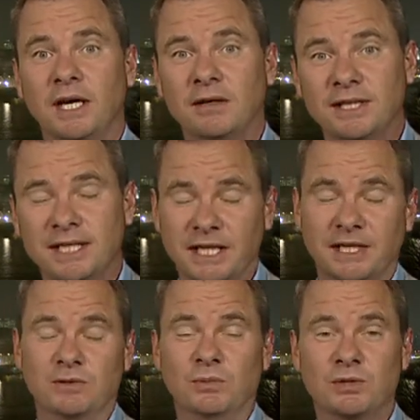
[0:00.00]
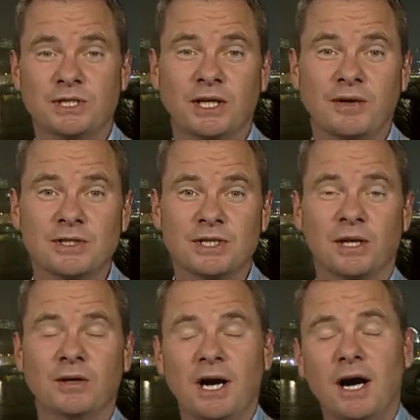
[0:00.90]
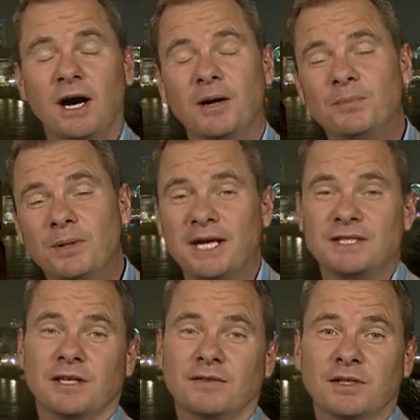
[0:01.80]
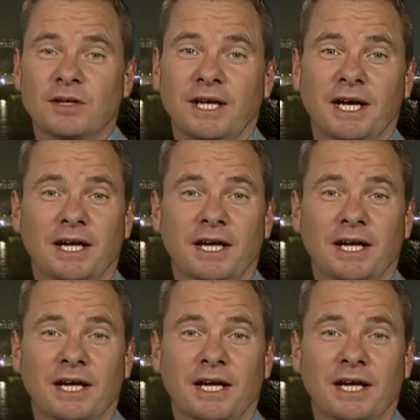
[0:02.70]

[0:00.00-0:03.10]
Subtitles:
Oh, and they take you more serious. So I'm blessed I've got it,